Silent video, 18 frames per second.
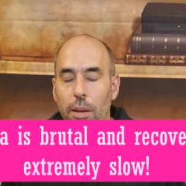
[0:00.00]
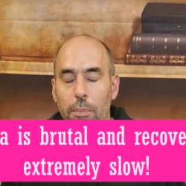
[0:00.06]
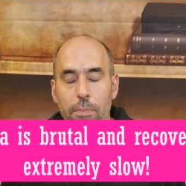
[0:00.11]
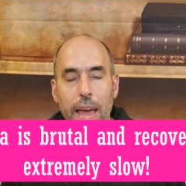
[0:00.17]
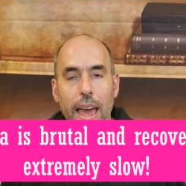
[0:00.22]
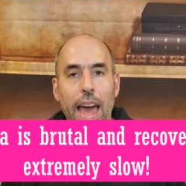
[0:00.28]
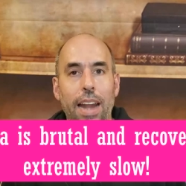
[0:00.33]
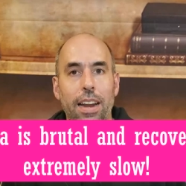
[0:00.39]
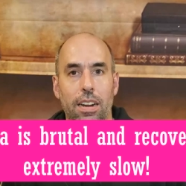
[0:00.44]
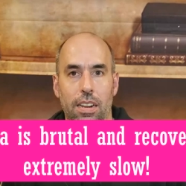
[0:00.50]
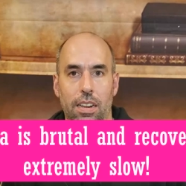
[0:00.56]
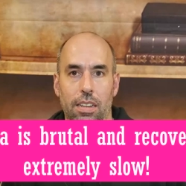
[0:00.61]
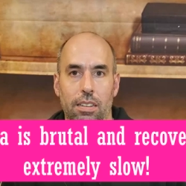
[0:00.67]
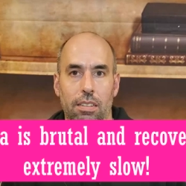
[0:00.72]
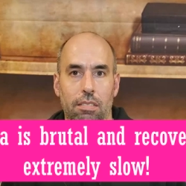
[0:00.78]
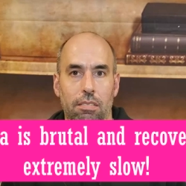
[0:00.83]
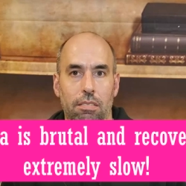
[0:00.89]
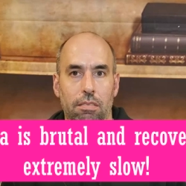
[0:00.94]
bad it
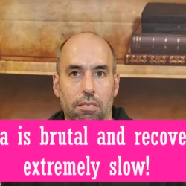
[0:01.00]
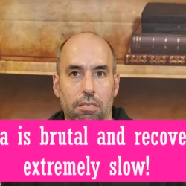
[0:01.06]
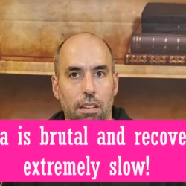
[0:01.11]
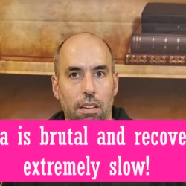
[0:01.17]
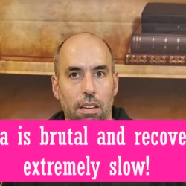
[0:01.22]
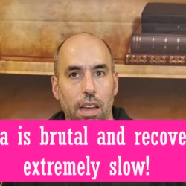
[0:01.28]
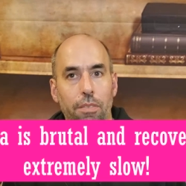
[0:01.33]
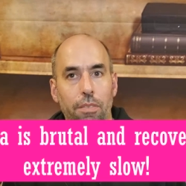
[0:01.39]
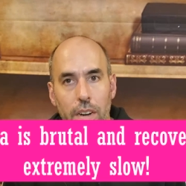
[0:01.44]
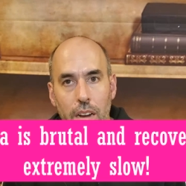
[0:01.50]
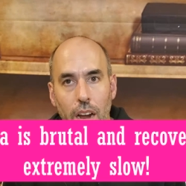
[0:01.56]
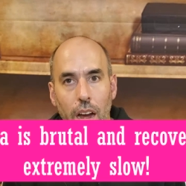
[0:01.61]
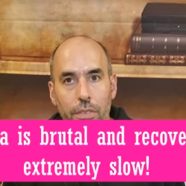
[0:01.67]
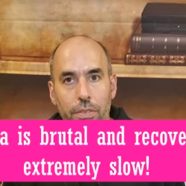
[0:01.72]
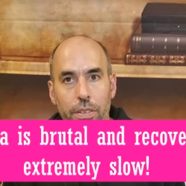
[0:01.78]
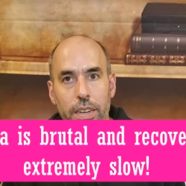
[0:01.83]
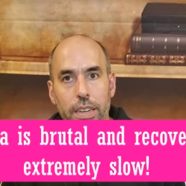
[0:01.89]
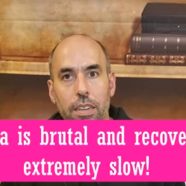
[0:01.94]
is. And
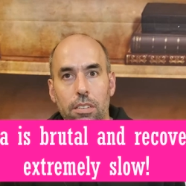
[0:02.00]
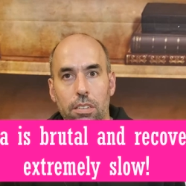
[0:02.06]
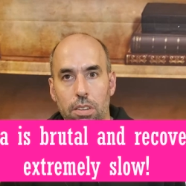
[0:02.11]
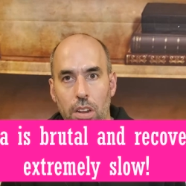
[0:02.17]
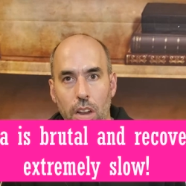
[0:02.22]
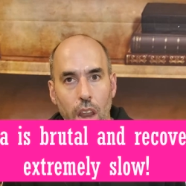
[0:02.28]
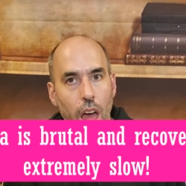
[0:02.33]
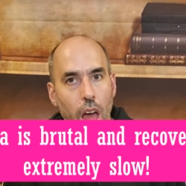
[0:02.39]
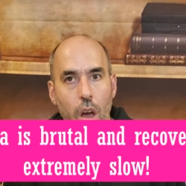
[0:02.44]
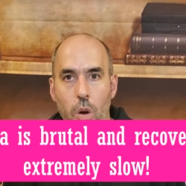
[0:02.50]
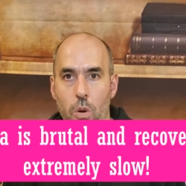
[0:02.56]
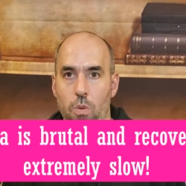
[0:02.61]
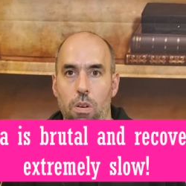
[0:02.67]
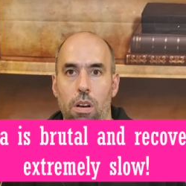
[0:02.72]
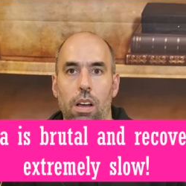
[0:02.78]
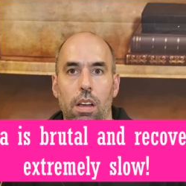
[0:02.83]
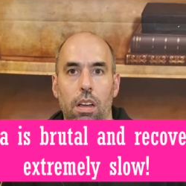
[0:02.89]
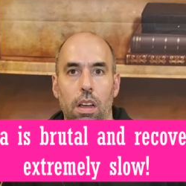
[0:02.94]
recovery, slow.